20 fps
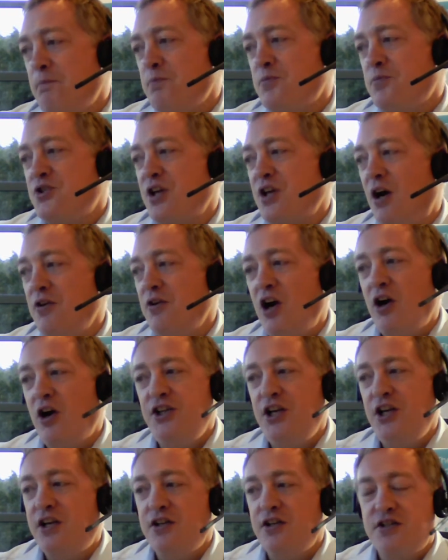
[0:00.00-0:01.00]
So no, and
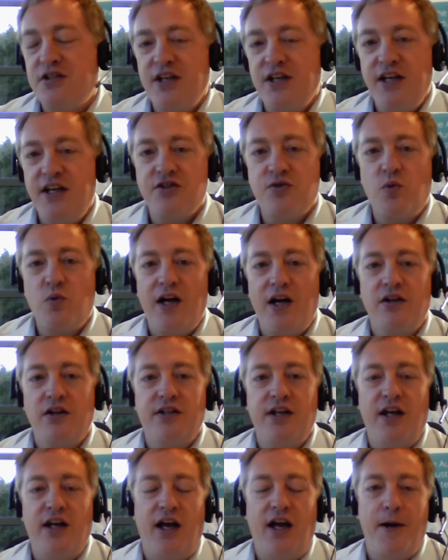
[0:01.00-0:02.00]
you can see as well,
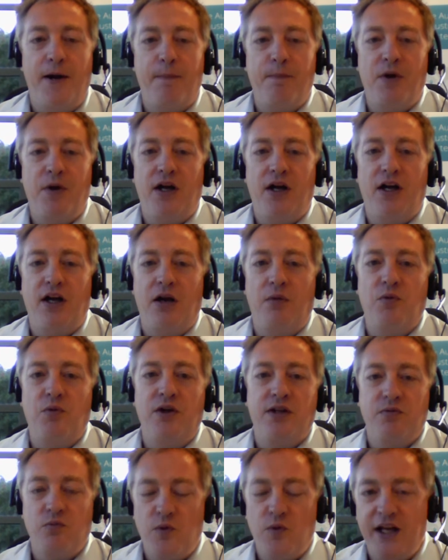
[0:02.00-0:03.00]
and
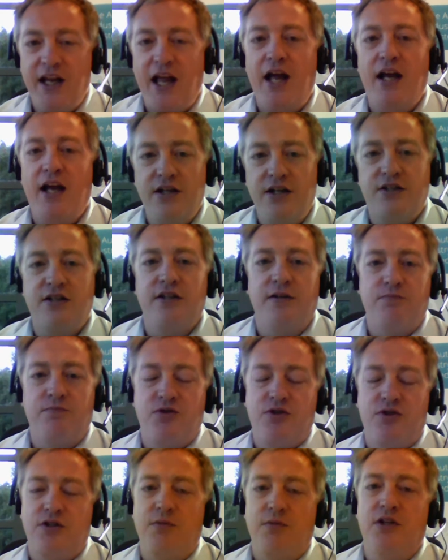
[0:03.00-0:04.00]
we'll get into
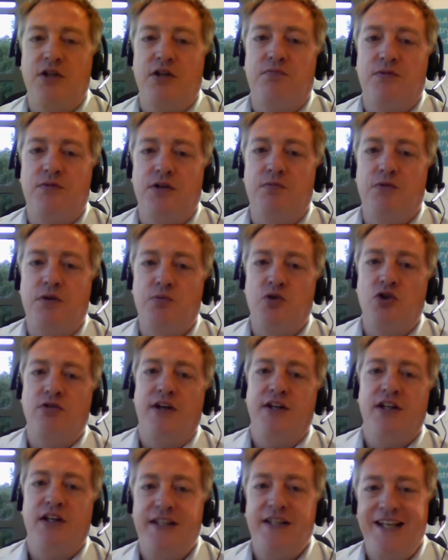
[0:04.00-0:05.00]
some of the more
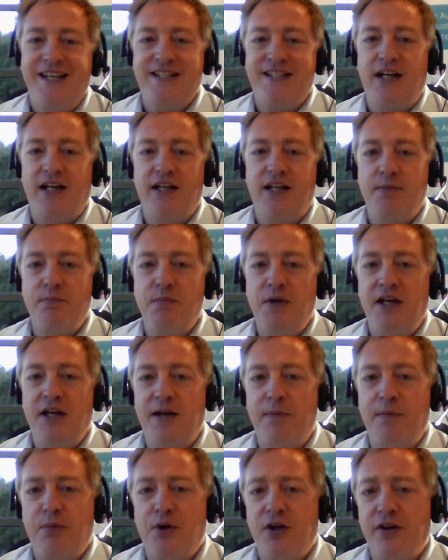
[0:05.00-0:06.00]
granular detail in a
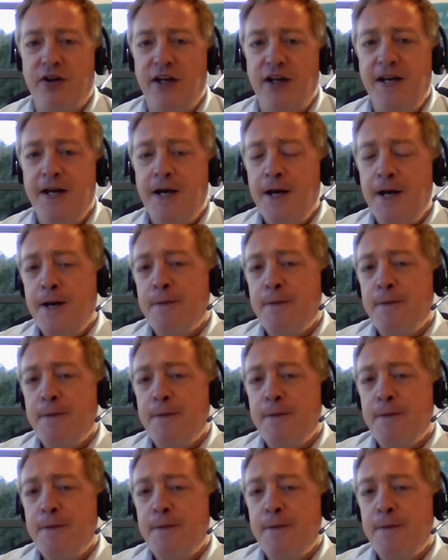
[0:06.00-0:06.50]
minute, but the